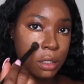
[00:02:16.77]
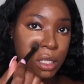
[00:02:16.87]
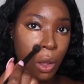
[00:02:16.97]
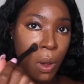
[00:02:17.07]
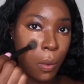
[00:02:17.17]

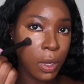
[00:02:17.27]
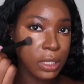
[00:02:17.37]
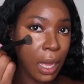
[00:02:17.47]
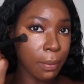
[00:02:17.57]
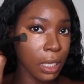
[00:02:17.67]
So
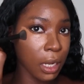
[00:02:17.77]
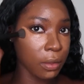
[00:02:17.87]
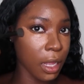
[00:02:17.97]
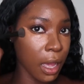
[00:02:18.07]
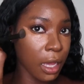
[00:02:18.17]
once I blend
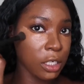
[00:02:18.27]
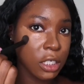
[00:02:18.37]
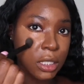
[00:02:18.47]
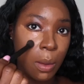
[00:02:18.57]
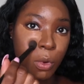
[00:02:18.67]
out the
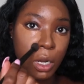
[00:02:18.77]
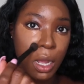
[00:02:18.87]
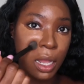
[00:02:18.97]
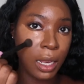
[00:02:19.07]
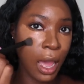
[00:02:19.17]
edges, I'm gonna
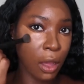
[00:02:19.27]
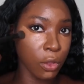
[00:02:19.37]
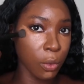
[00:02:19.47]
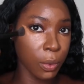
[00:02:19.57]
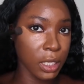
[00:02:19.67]
allow
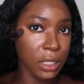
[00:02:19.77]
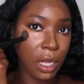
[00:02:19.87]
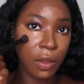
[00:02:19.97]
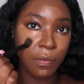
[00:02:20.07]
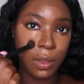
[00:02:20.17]
the rest
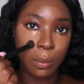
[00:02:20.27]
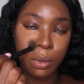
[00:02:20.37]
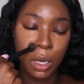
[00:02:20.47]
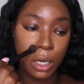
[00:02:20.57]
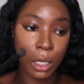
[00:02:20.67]
of the
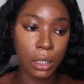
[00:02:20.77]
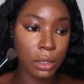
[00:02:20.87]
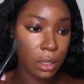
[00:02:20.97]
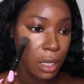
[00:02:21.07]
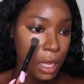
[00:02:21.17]
product,
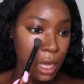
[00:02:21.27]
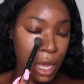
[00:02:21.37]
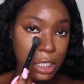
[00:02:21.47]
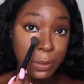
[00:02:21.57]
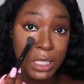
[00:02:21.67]

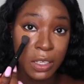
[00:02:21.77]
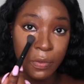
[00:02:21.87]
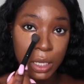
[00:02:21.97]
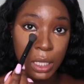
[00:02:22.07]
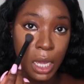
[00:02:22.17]

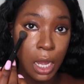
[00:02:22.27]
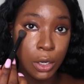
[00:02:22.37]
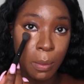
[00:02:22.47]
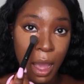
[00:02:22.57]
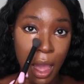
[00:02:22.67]
specifically
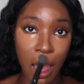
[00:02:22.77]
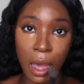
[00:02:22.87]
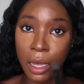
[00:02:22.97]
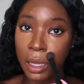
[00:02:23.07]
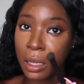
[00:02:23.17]
under my
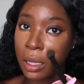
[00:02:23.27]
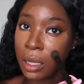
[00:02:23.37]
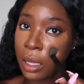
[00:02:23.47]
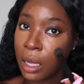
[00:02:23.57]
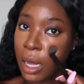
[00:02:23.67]
eye,
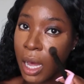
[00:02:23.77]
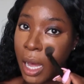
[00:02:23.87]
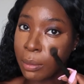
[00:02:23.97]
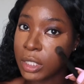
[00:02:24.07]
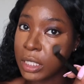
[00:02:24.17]

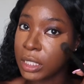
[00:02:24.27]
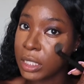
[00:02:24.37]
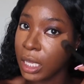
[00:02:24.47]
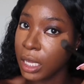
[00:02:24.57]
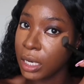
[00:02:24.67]
um, to
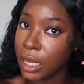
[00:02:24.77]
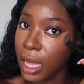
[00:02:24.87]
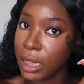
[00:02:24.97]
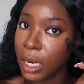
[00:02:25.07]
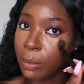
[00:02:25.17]
sit.
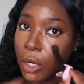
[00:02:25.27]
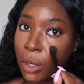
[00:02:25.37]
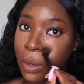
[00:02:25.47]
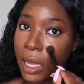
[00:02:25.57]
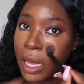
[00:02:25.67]
And then I'm gonna
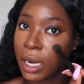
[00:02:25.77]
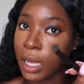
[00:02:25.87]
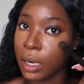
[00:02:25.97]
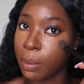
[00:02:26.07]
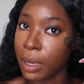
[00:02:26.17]
go ahead
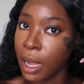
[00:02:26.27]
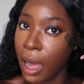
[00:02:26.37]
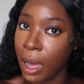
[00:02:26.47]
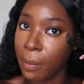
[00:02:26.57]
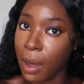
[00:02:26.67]
and
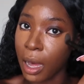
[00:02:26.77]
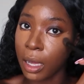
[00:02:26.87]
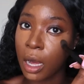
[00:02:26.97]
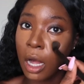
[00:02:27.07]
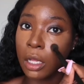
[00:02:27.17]
apply my
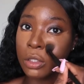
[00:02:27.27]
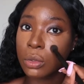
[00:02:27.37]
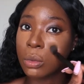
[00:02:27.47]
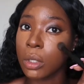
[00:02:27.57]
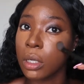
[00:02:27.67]

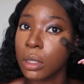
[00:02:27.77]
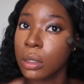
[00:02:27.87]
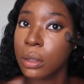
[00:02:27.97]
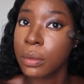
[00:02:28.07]
contour.